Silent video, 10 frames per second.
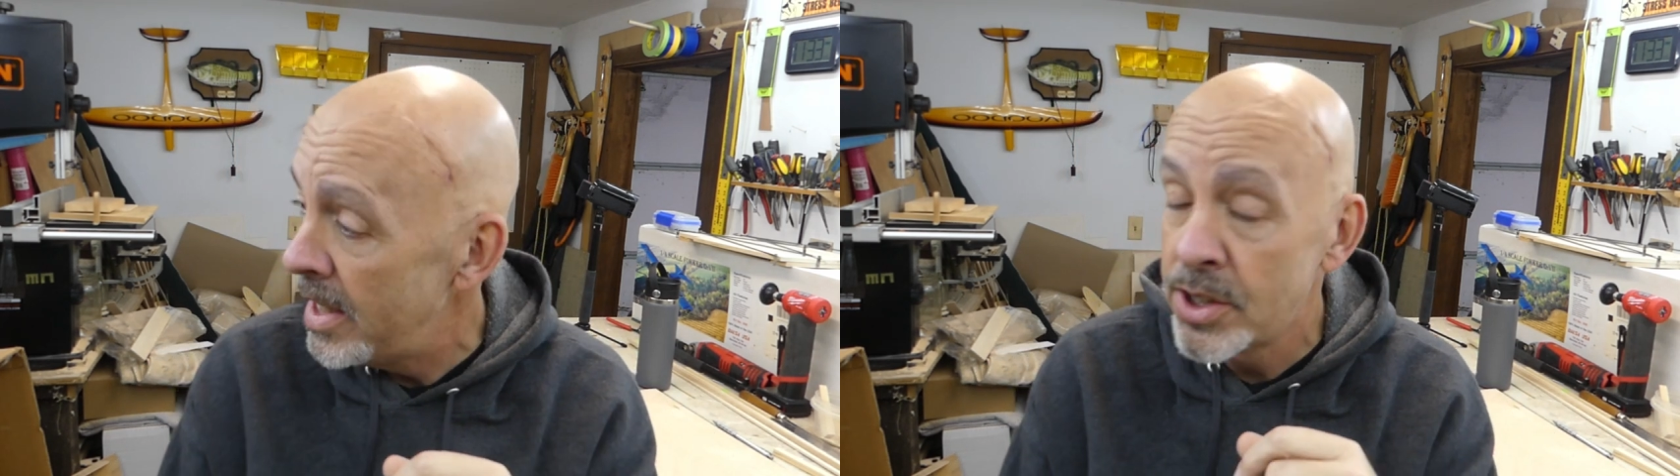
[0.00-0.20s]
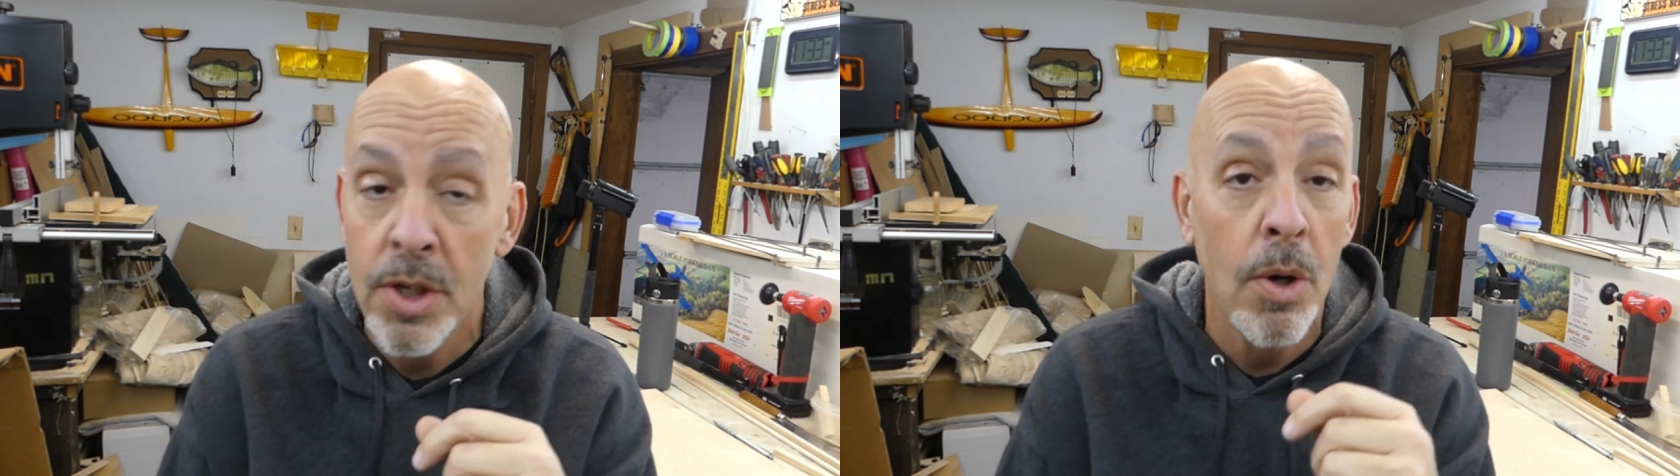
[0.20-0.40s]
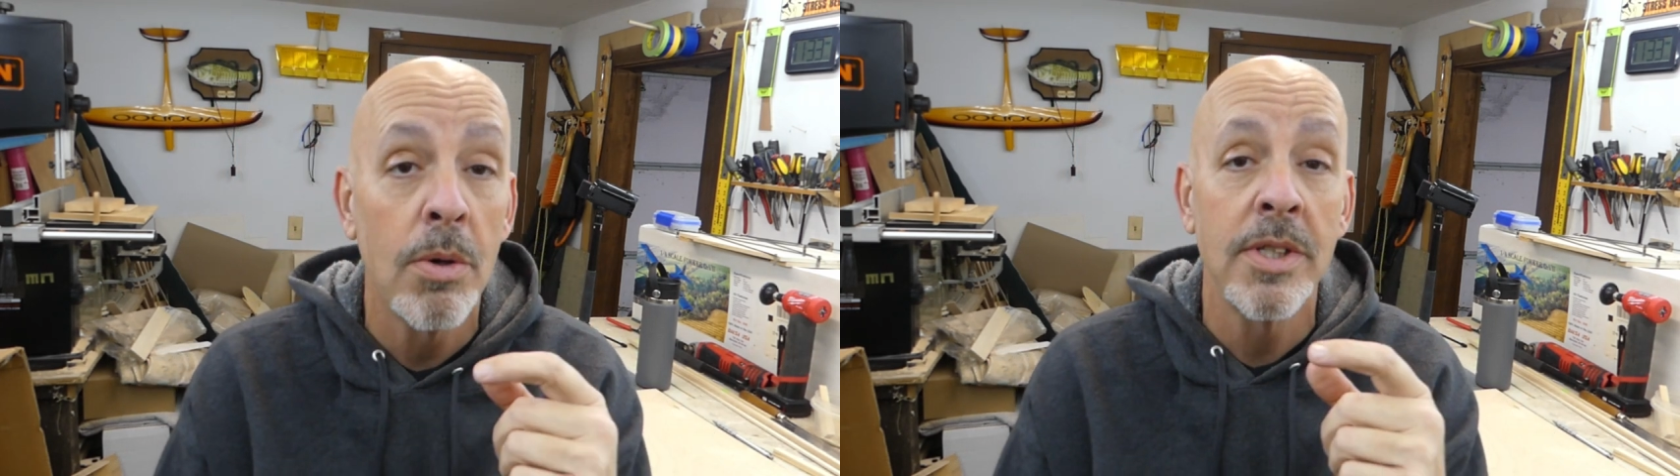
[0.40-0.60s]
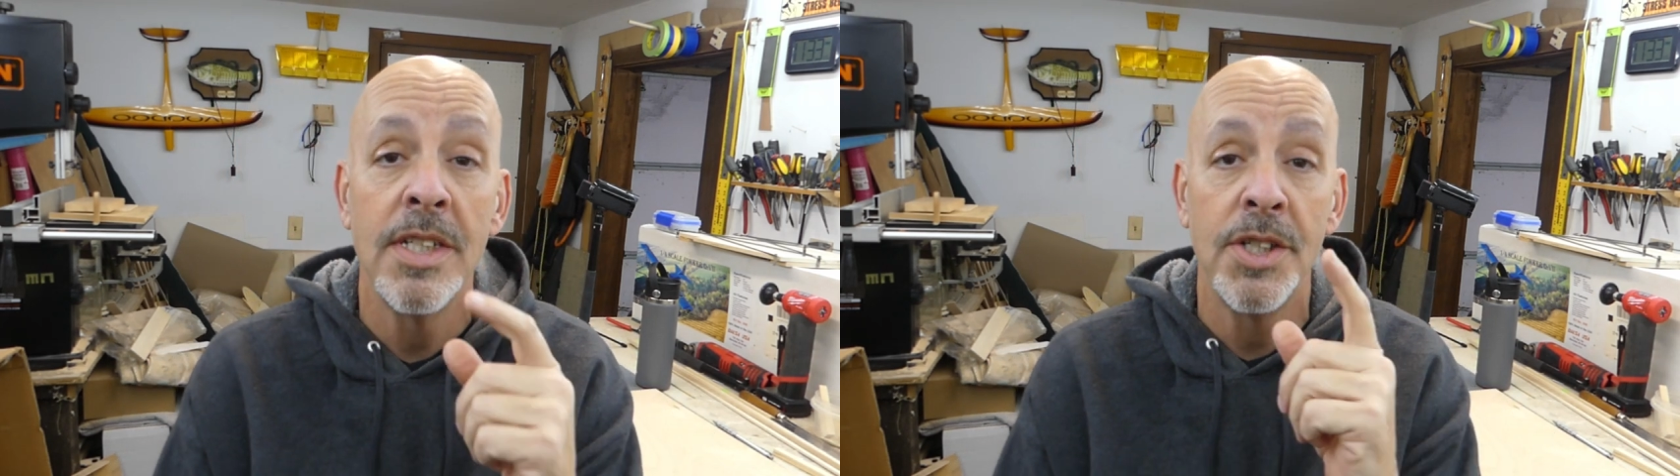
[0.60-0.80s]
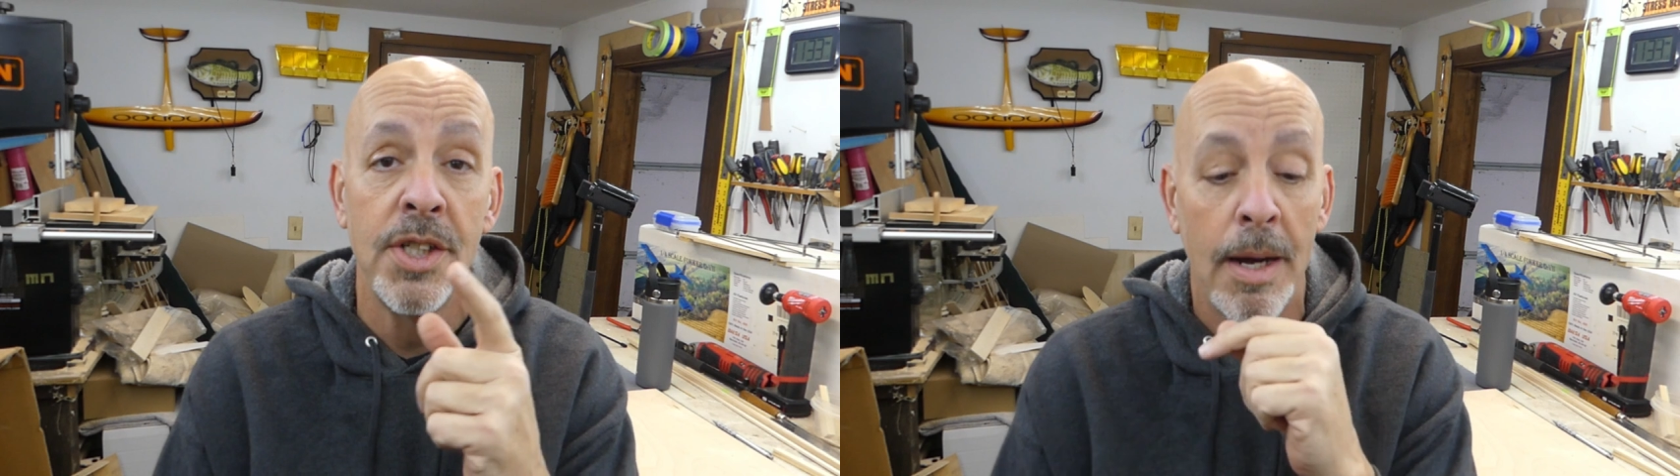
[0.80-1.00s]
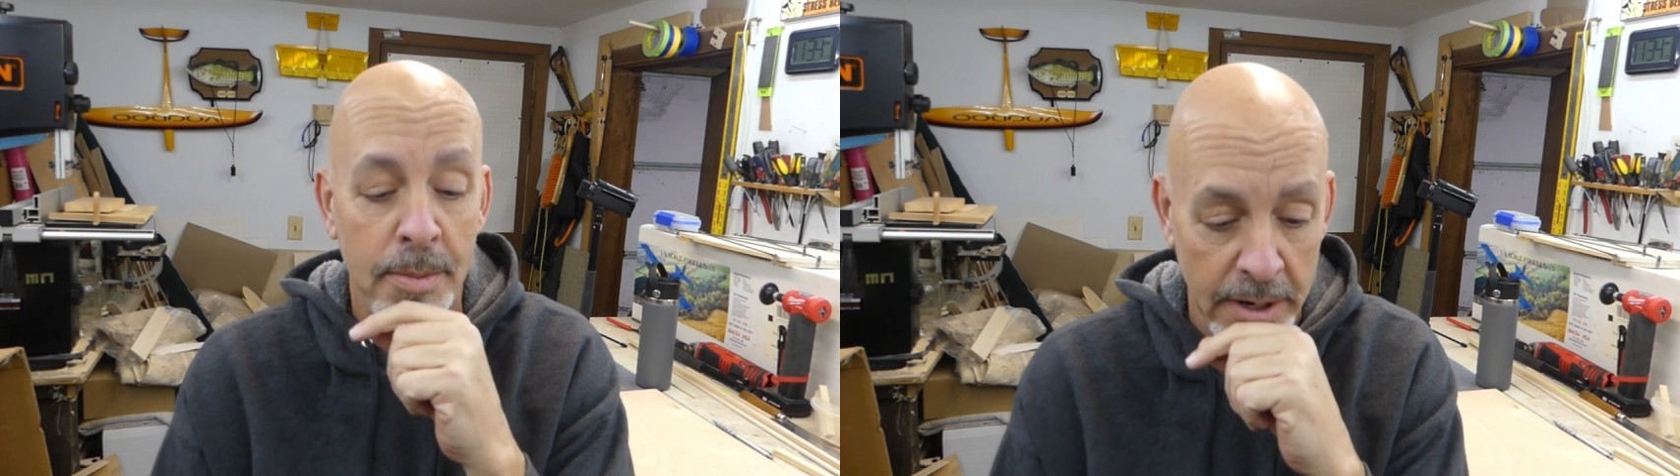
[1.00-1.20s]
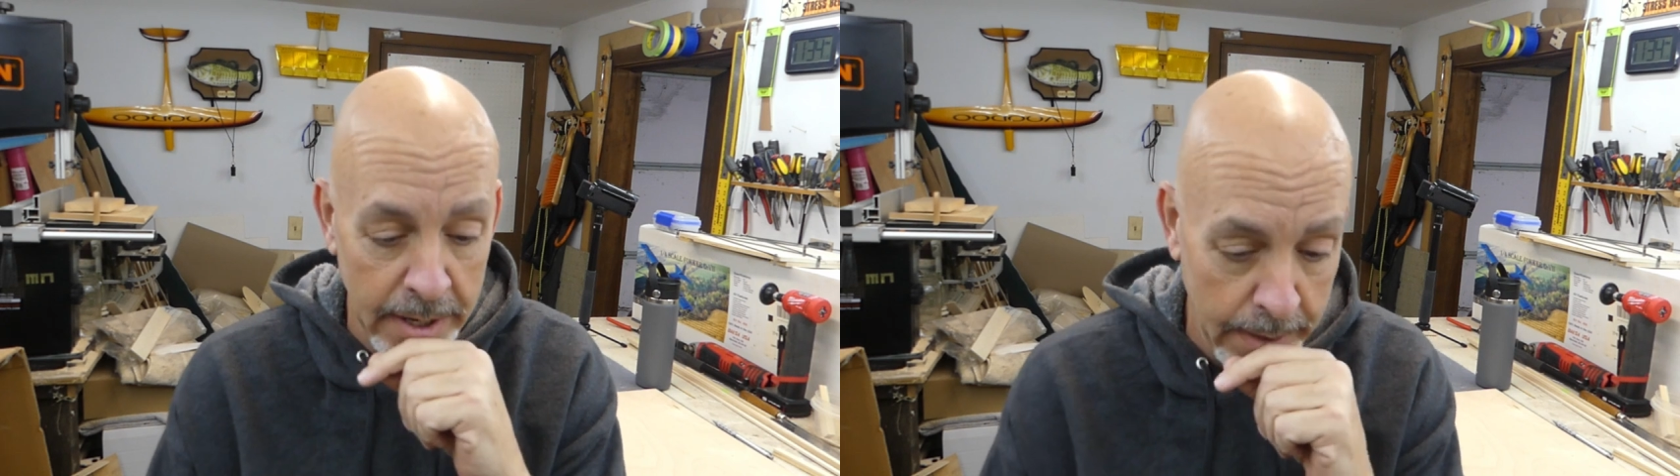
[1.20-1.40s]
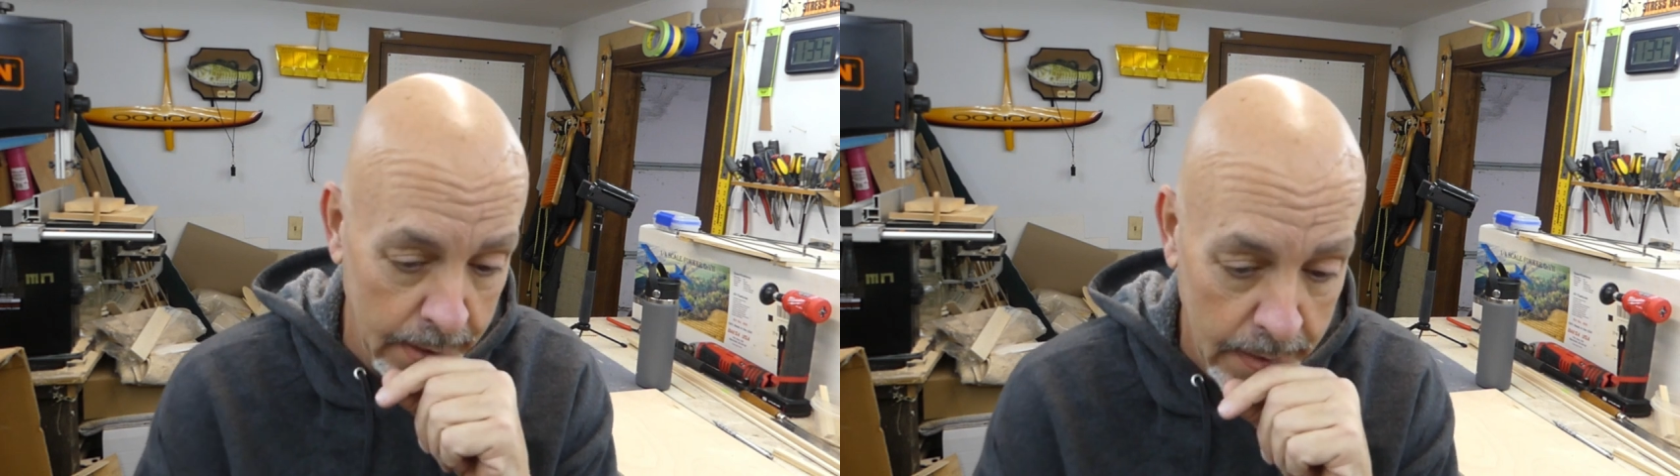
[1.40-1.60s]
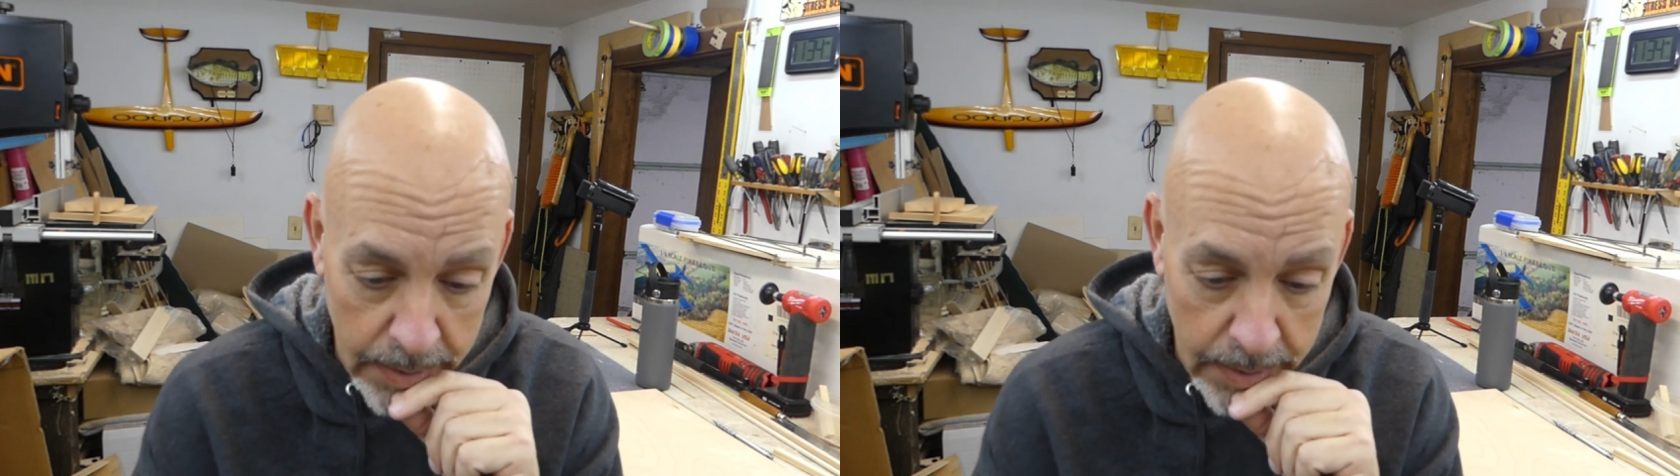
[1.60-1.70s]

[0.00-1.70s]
it's cold in the shop today.